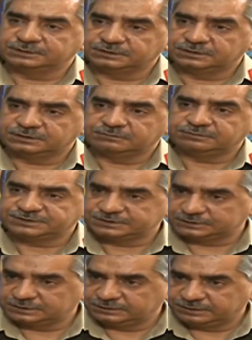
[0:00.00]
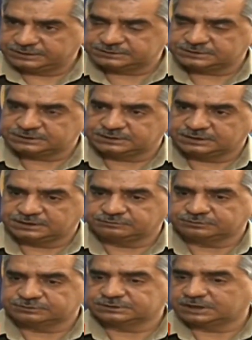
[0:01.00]
been recently raised.
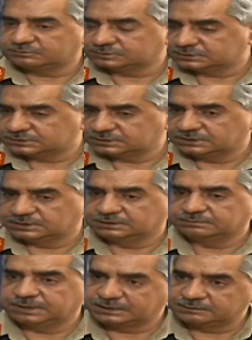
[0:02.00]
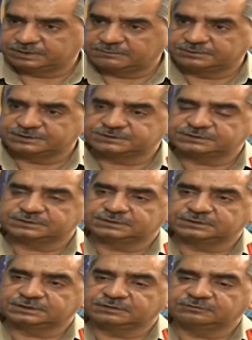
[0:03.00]
It was announced by the Prime Minister.
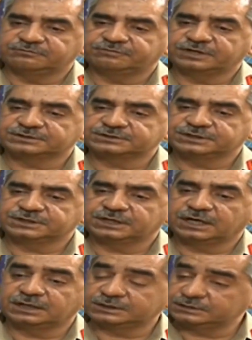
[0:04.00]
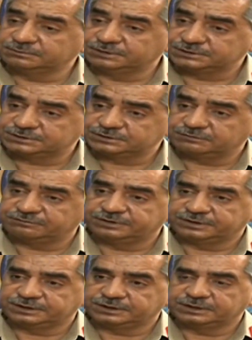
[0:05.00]
It will be functioning under the Ministry of
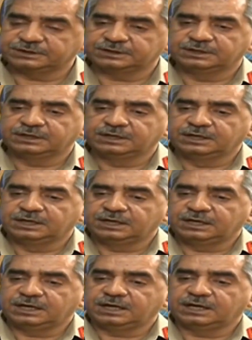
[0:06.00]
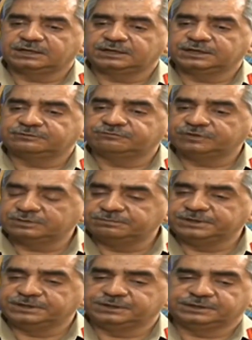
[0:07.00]
Interior, and it
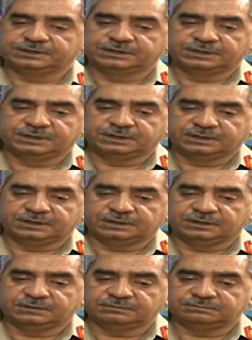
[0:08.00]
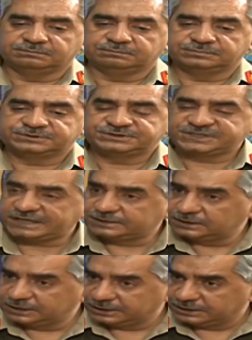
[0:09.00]
will be
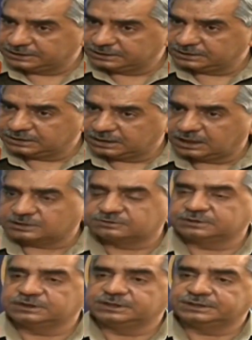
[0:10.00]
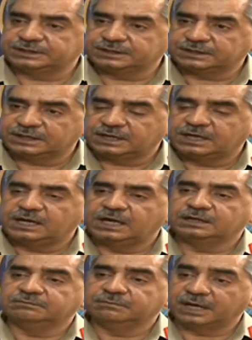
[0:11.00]
centrally articulating
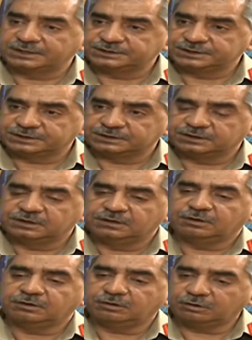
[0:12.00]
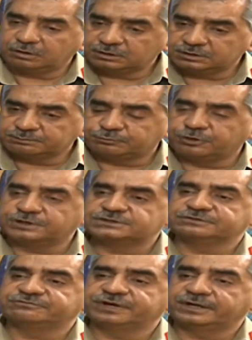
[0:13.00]
and managing all the
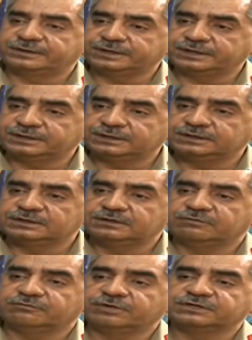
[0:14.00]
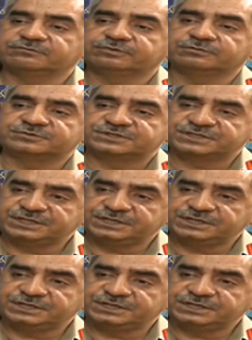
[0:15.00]
points of entry, whether from